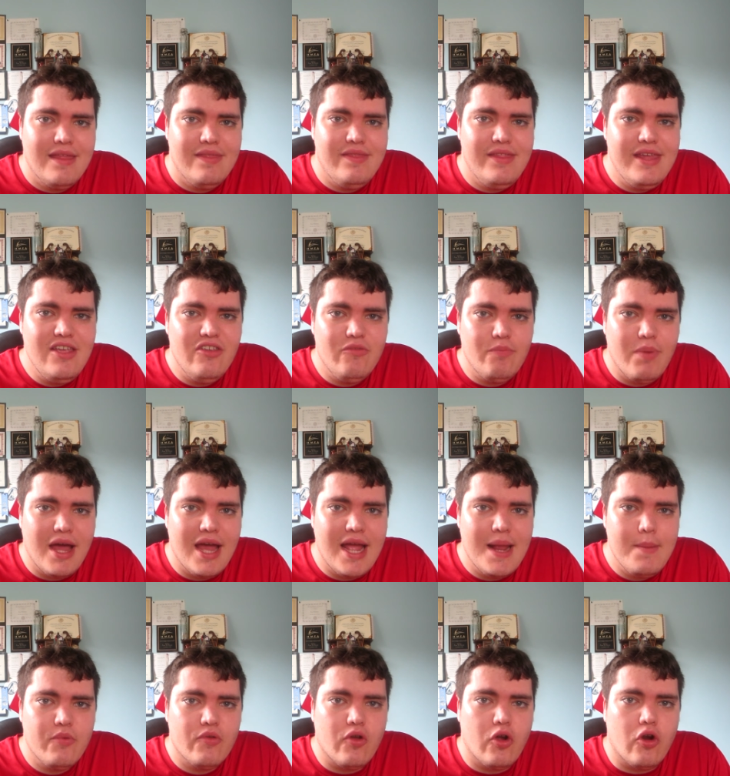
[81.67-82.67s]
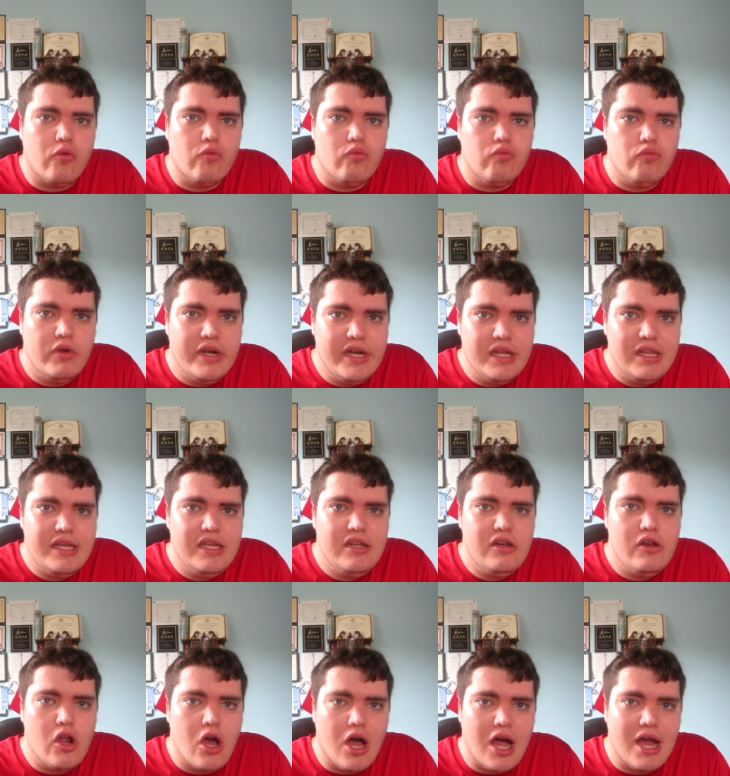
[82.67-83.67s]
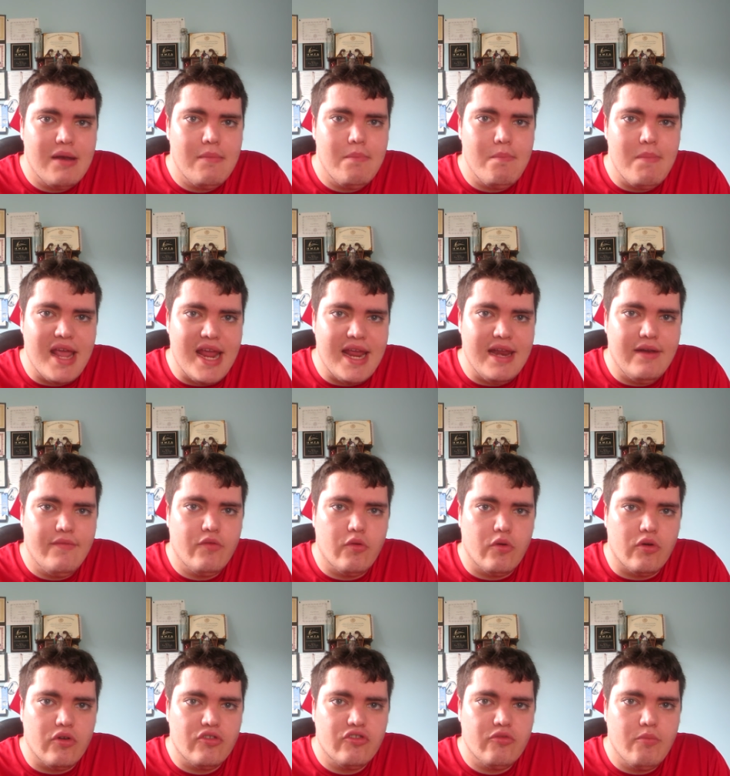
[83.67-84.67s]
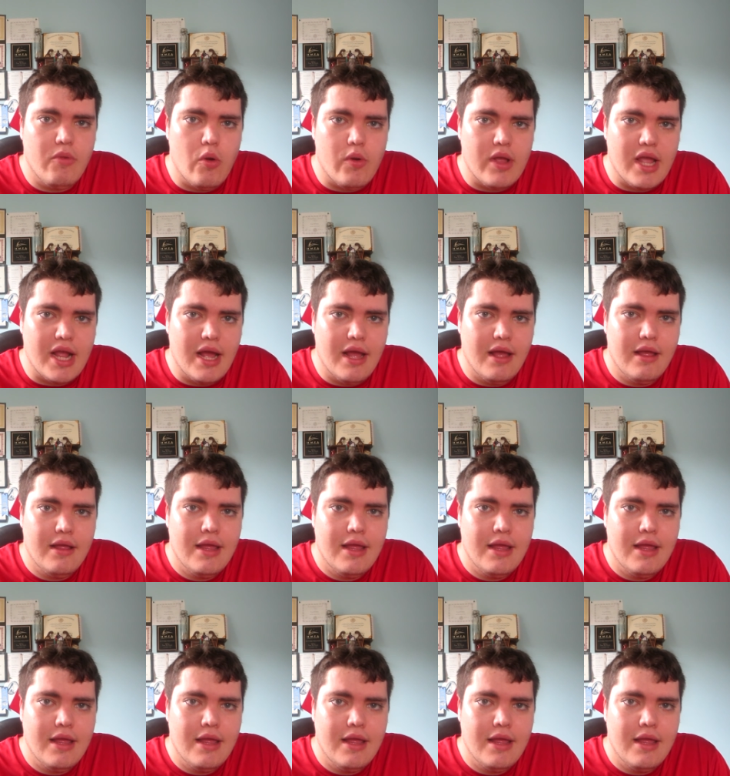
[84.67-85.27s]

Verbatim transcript: These pipes are really not made for smoking.